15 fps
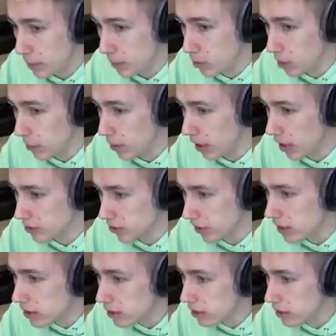people gonna put an answer
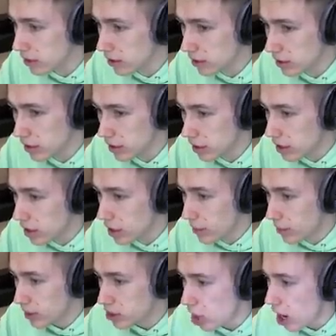in?
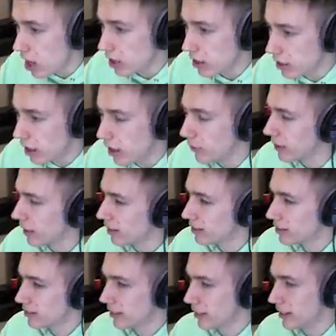Put your. Oh, okay.
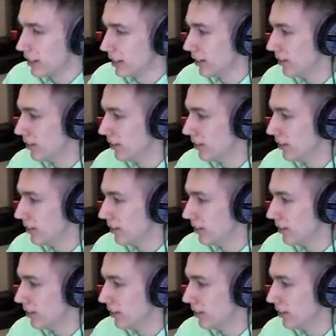They did it.